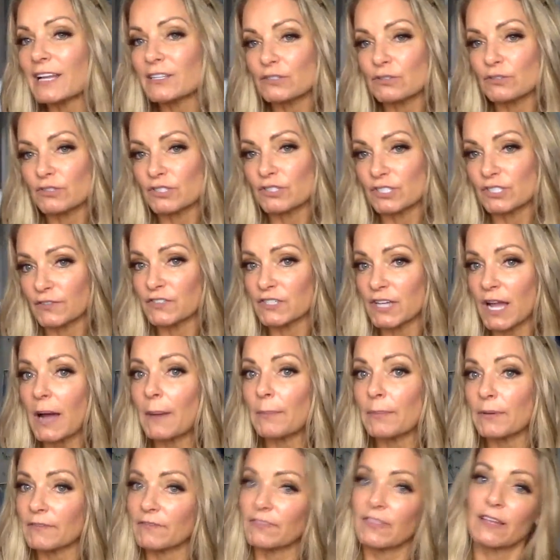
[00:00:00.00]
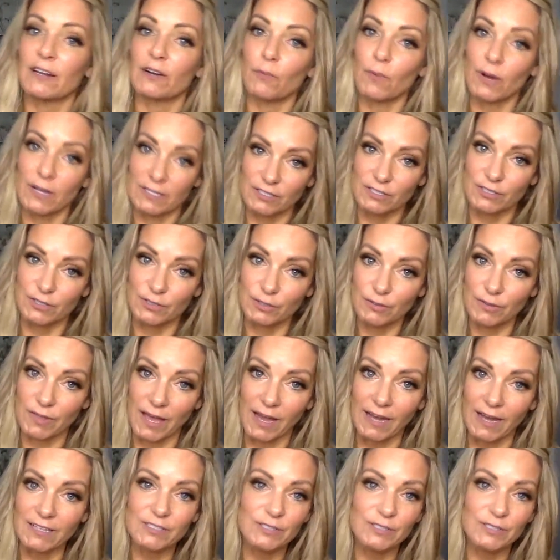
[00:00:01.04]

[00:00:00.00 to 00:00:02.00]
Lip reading: do Shift Shop if they don't want to do that.